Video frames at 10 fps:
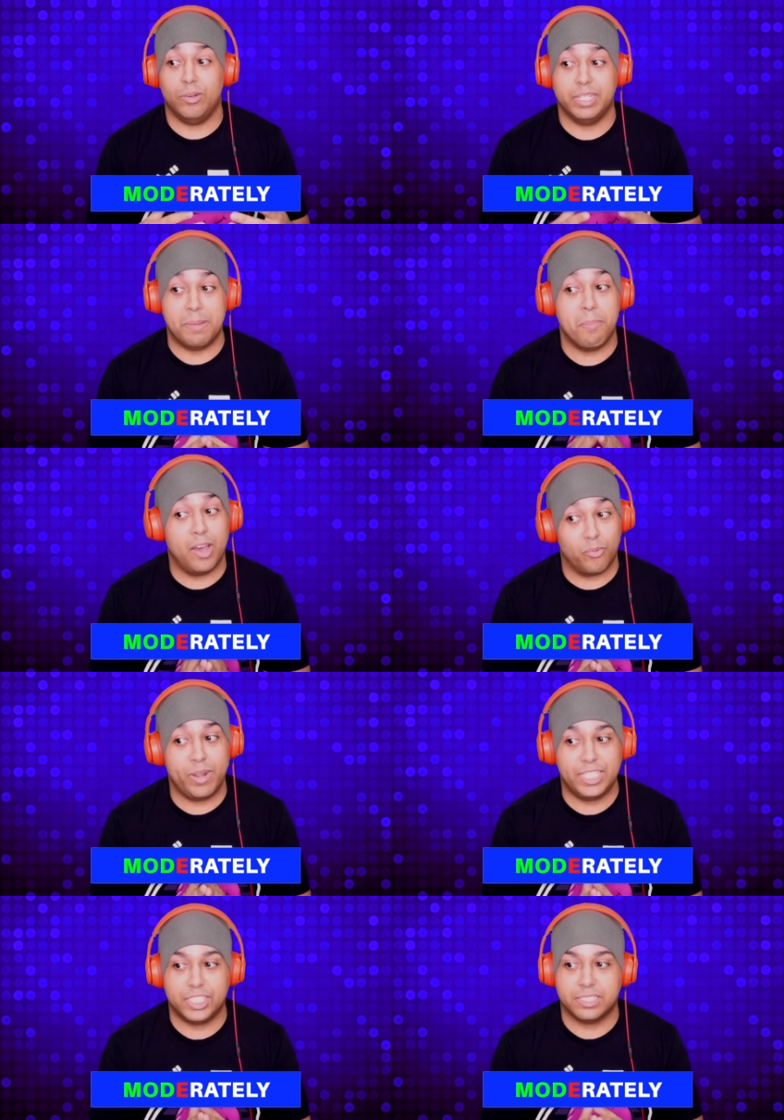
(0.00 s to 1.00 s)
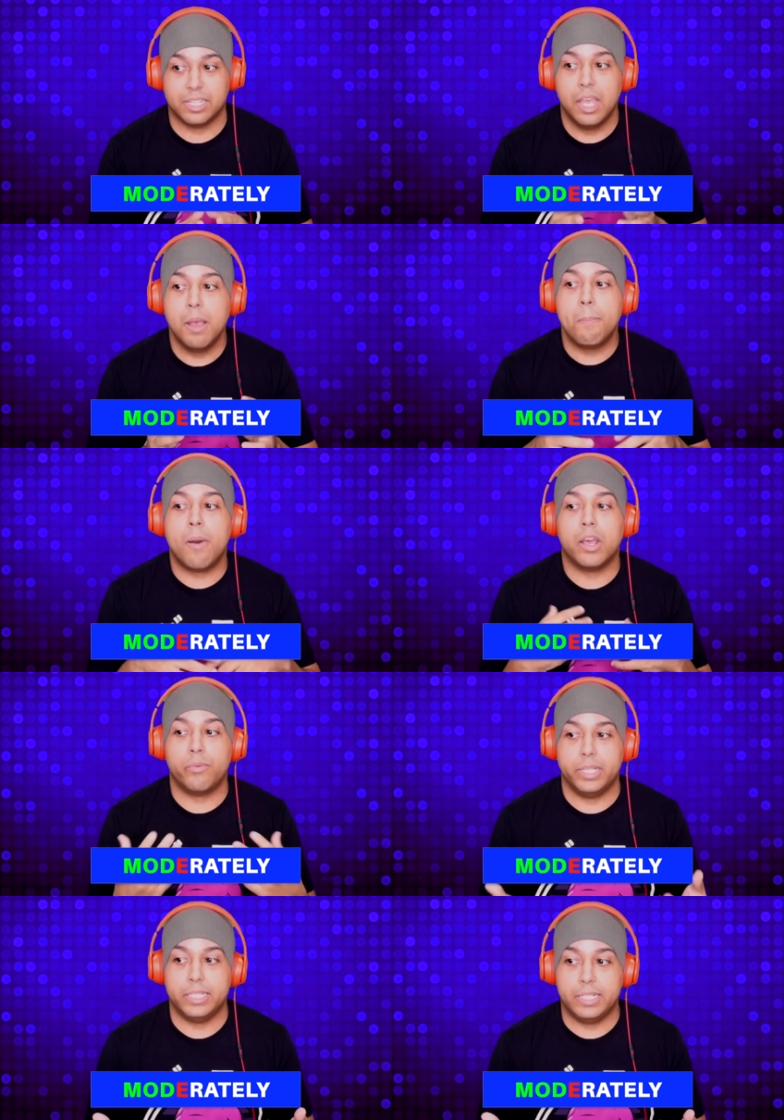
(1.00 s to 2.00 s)
Yo, in moderation,
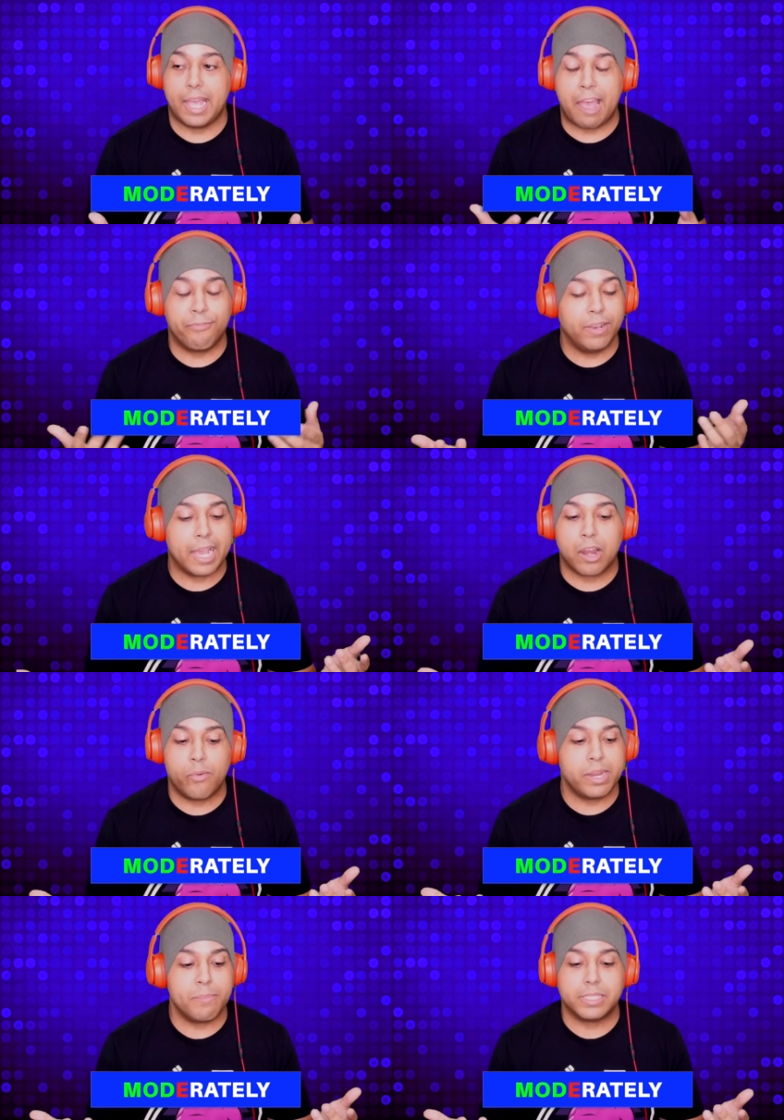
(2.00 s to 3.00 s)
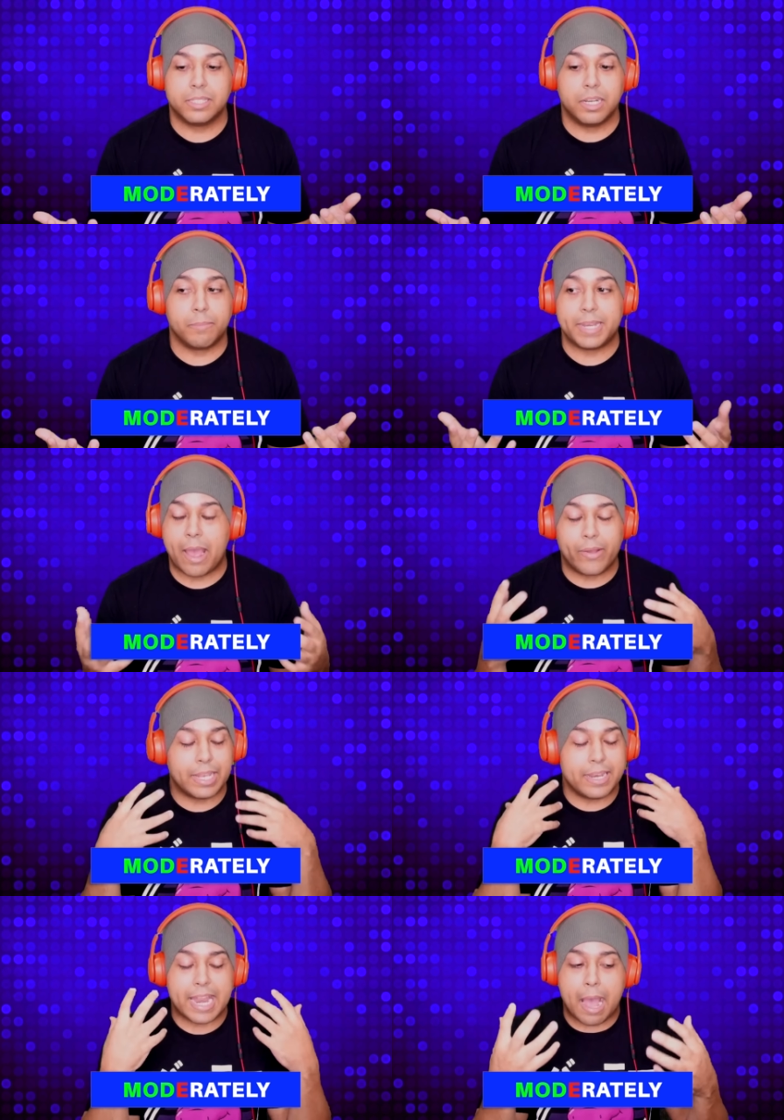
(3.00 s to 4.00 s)
moderately. I feel like I already messed it up. Now,
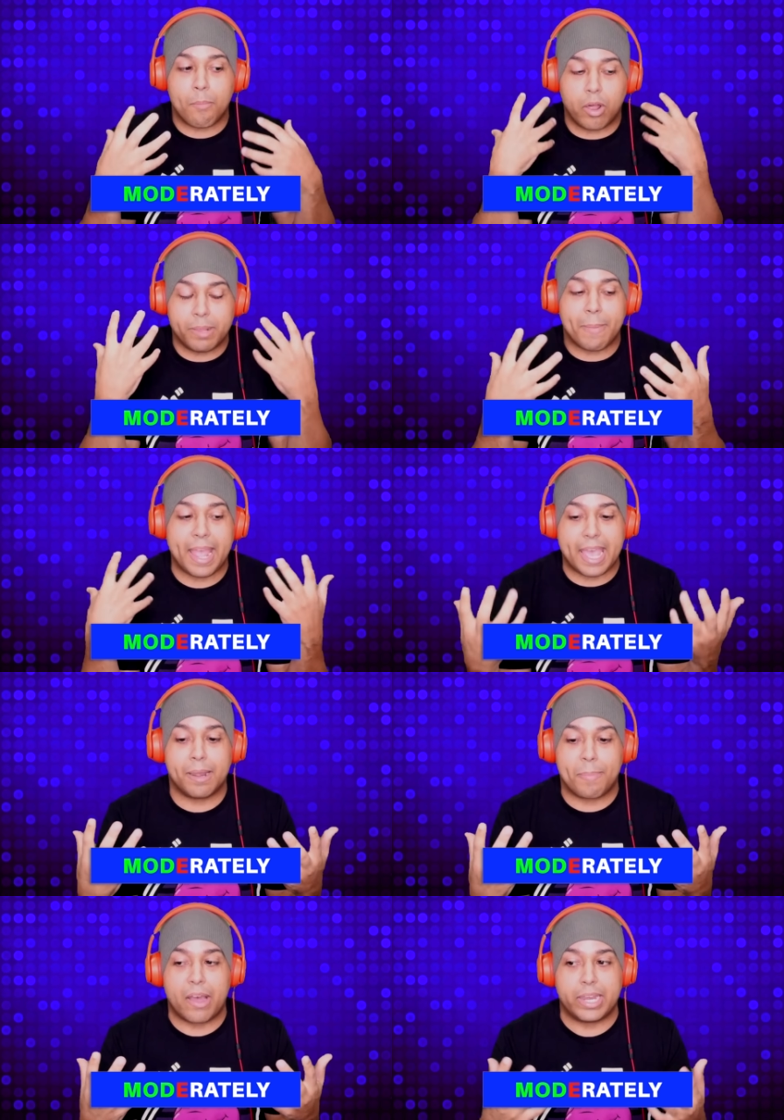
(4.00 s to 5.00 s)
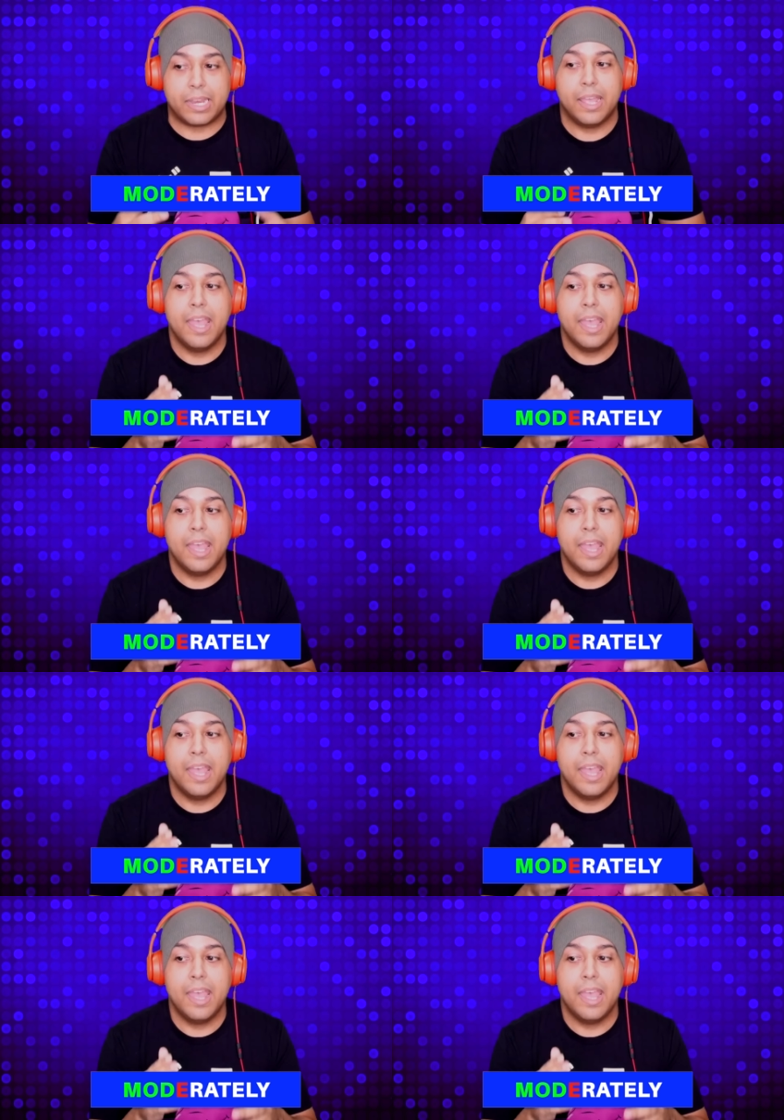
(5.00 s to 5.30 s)
now I'm all in my head about it.